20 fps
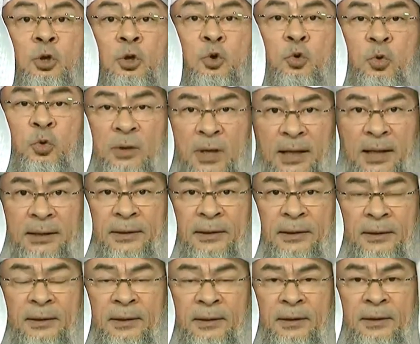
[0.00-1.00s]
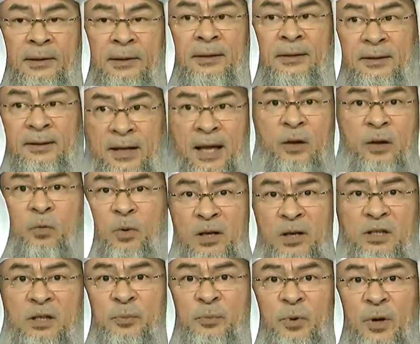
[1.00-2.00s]
You run.
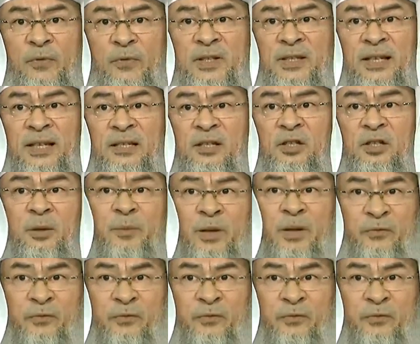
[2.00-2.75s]
Likewise, the Prophet says to some,